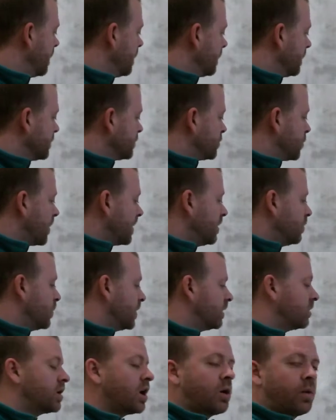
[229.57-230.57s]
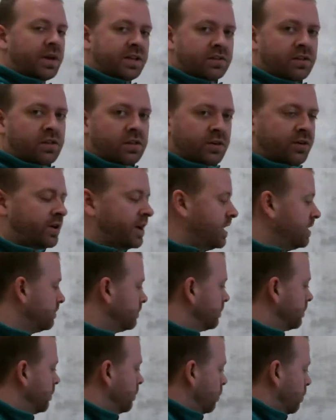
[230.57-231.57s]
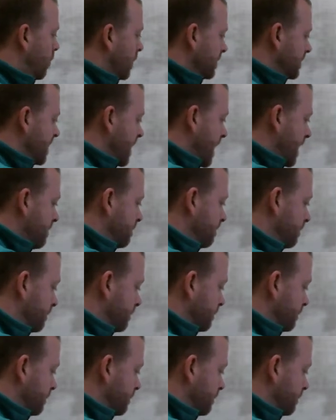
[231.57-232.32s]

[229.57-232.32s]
because 20 will go into 30 one time.